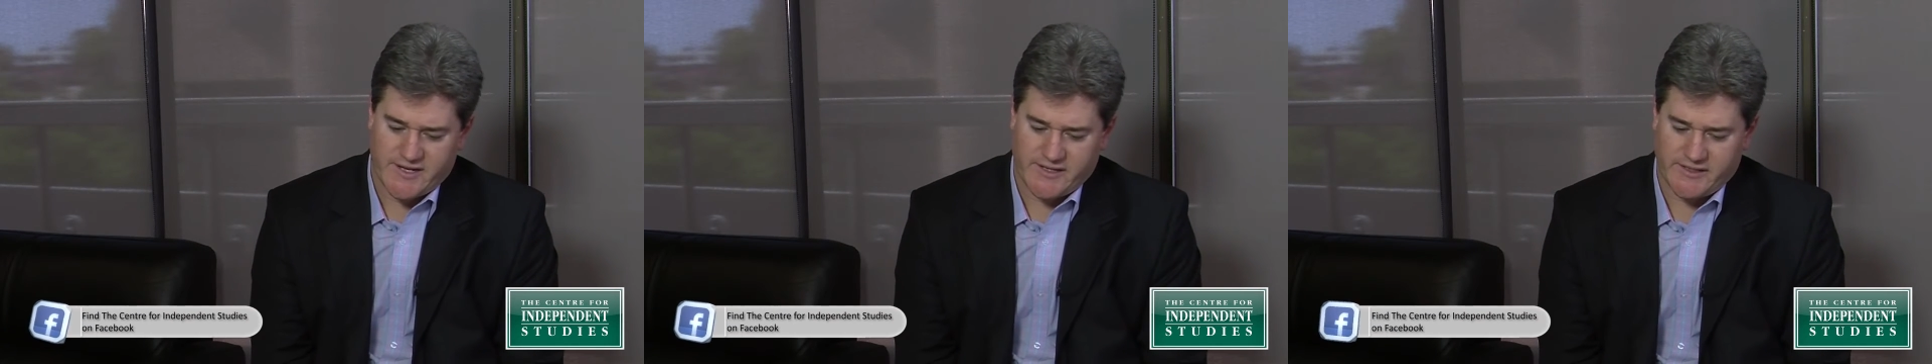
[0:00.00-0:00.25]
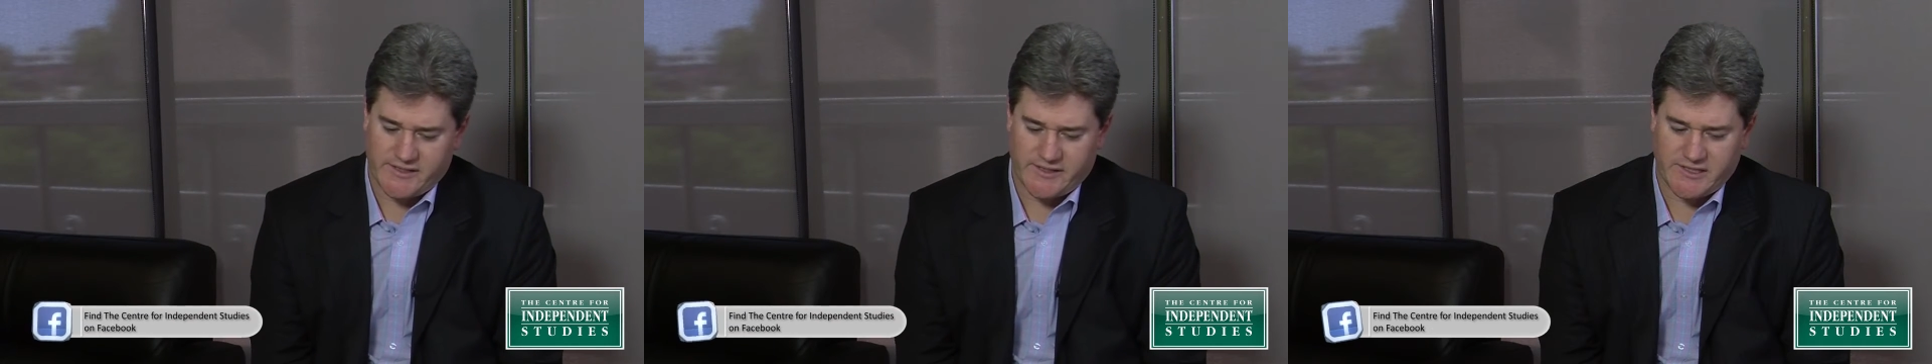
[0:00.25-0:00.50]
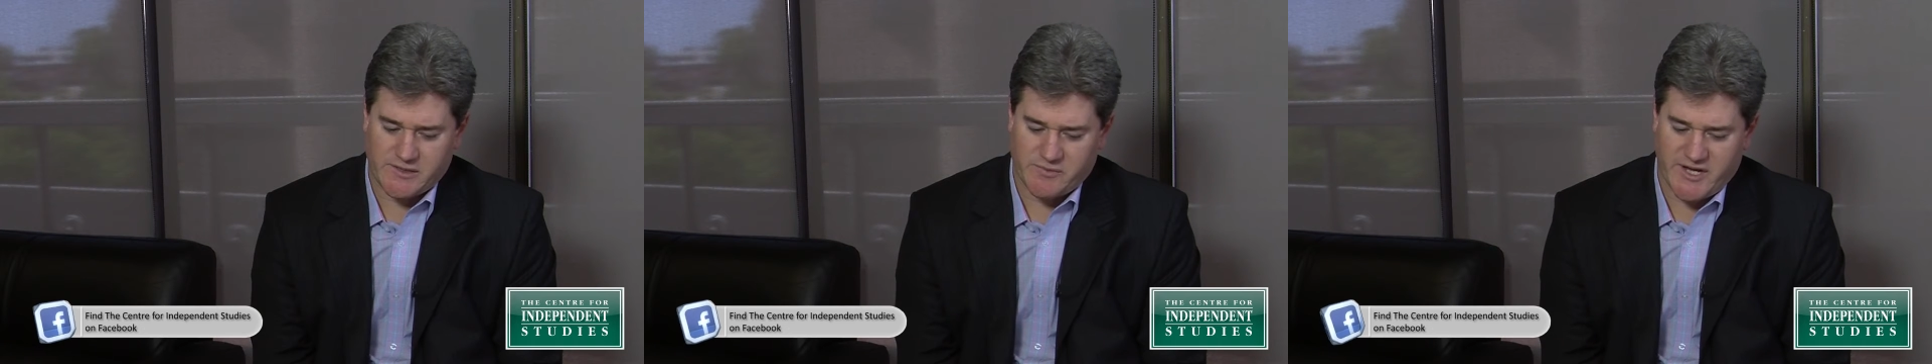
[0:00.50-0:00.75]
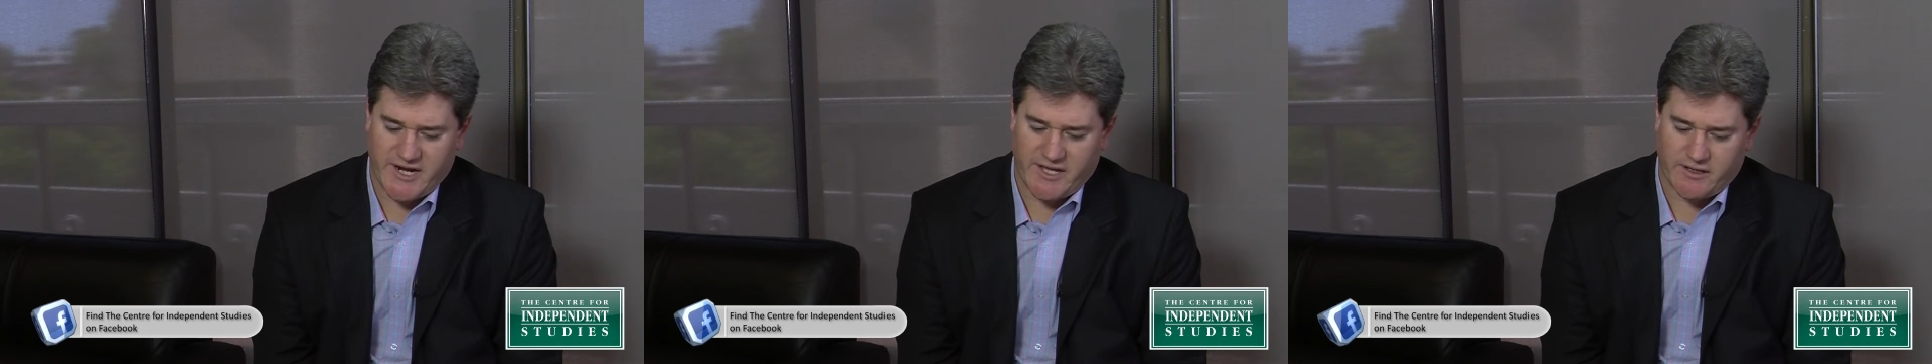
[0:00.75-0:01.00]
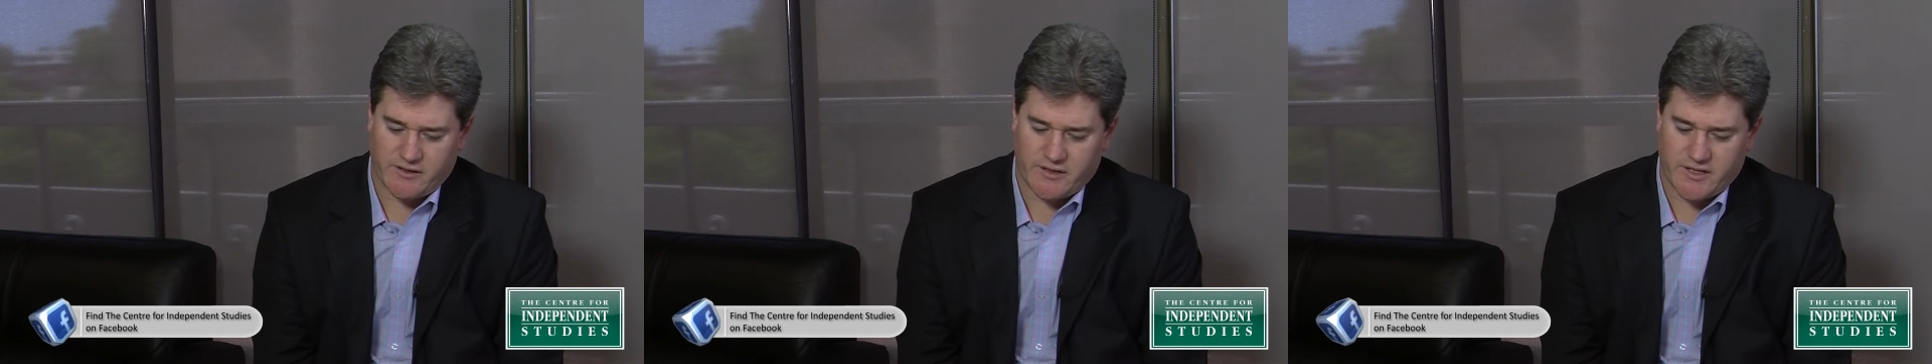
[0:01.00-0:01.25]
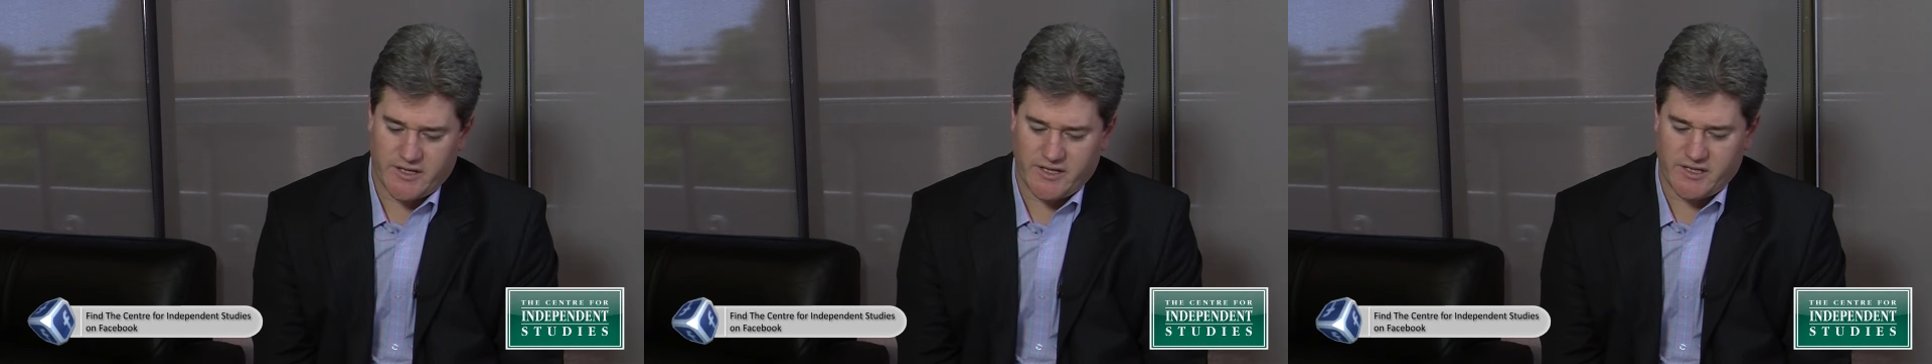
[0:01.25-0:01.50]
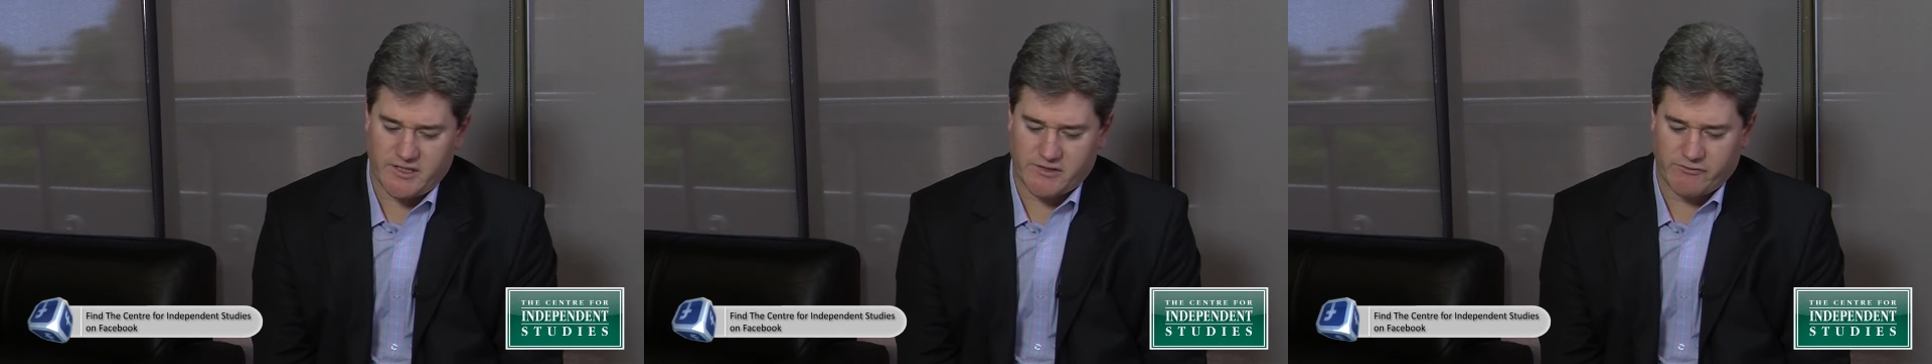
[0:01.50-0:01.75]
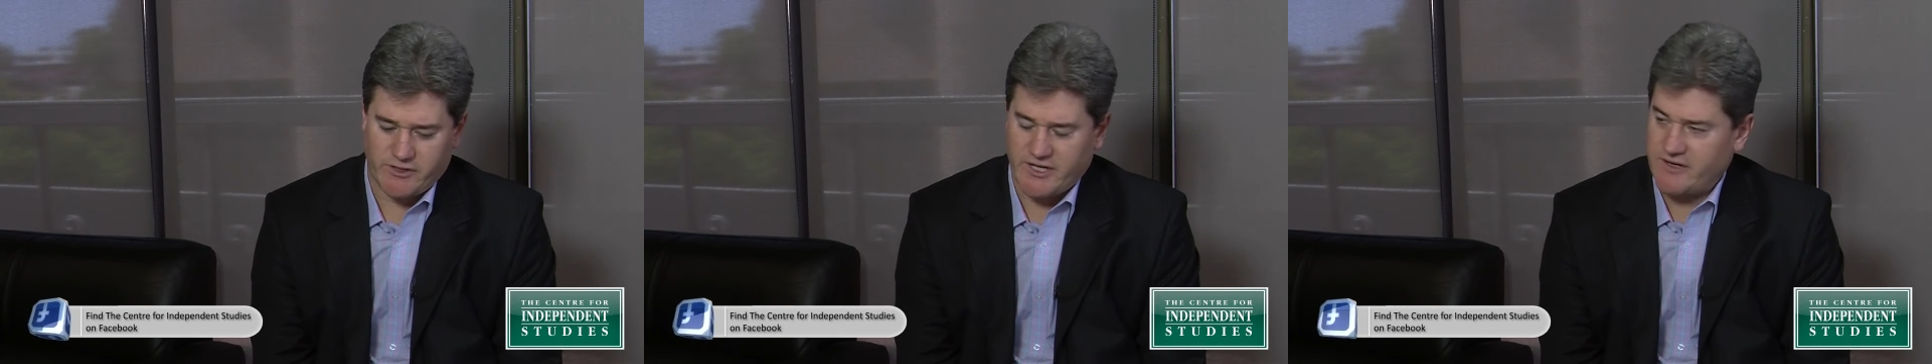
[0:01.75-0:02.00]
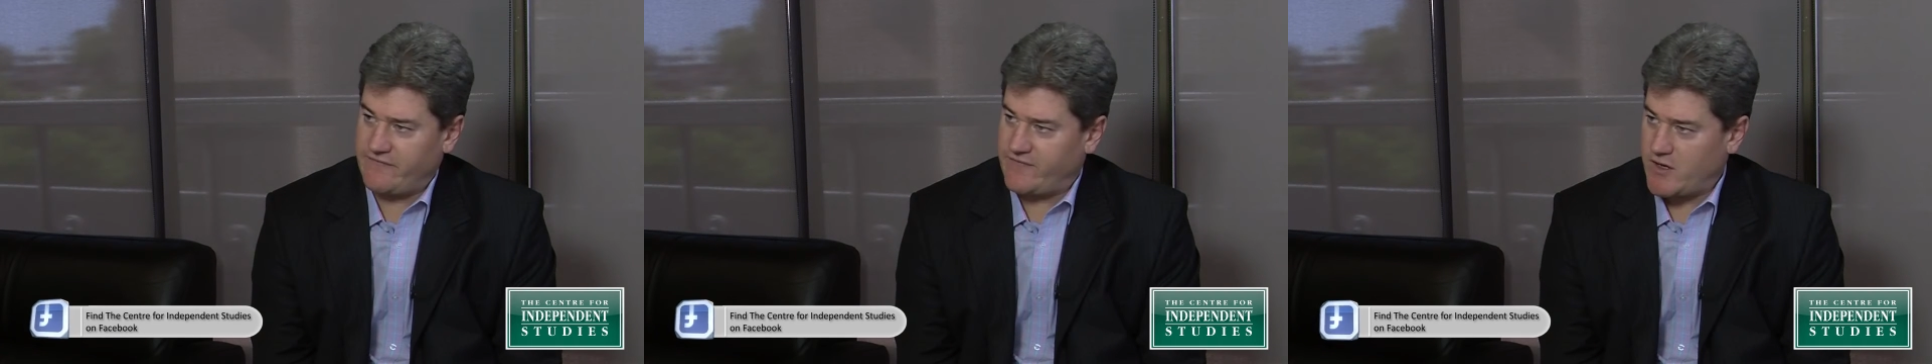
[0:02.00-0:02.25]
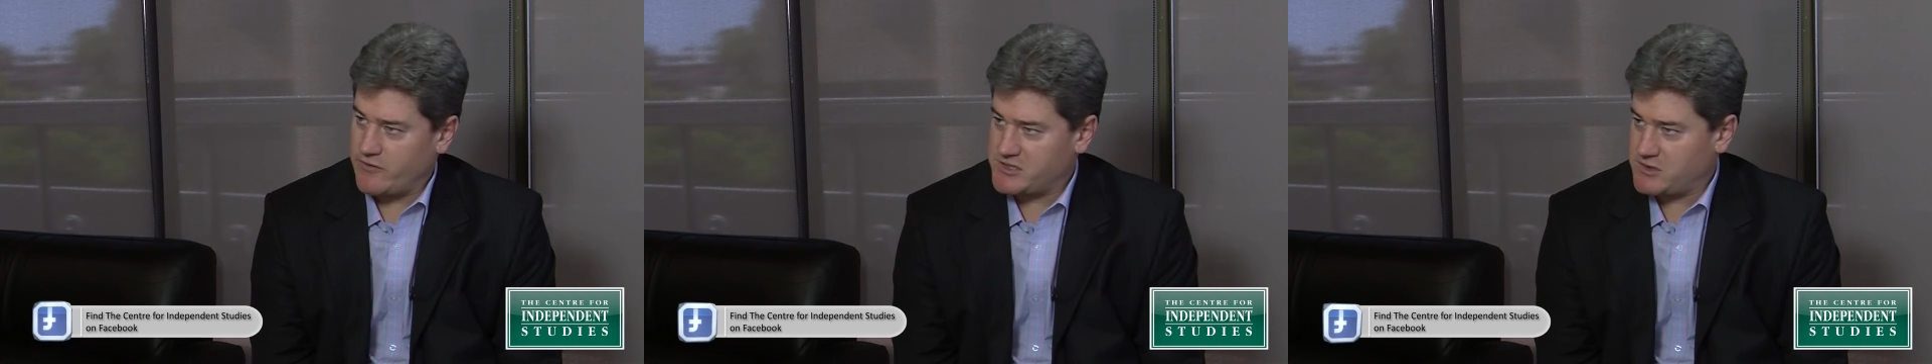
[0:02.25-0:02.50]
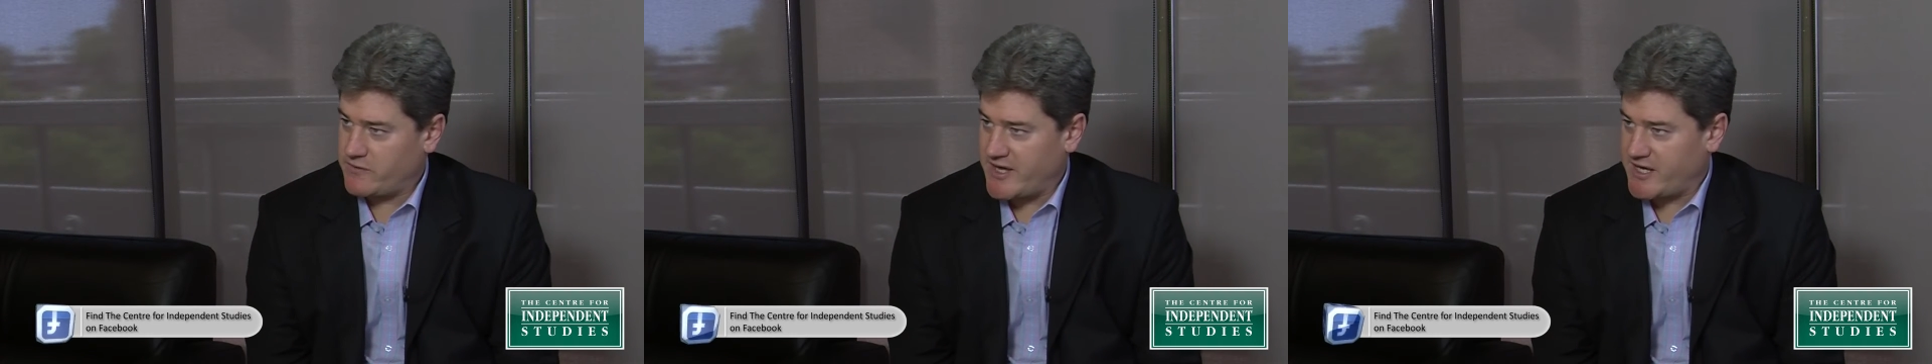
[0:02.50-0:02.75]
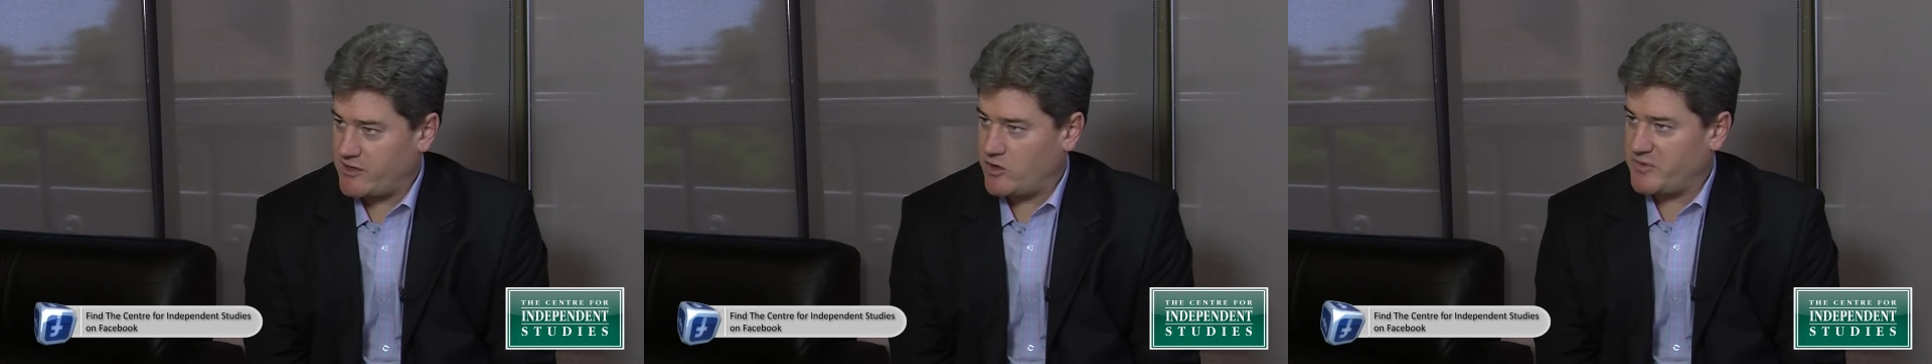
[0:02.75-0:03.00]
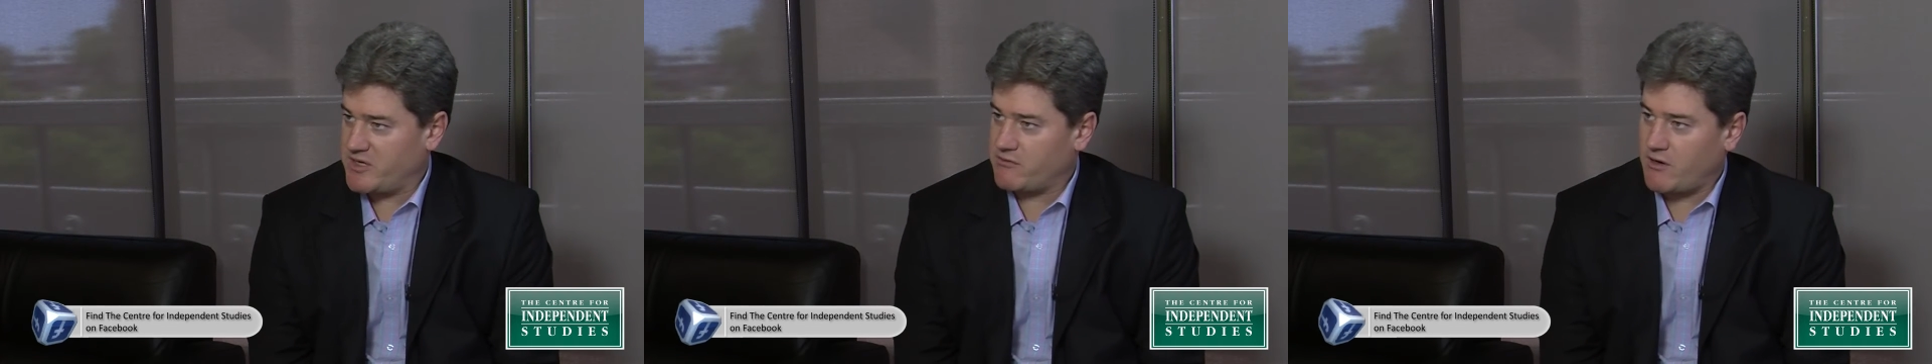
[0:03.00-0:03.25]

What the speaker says: is that this meeting is really going to focus on economic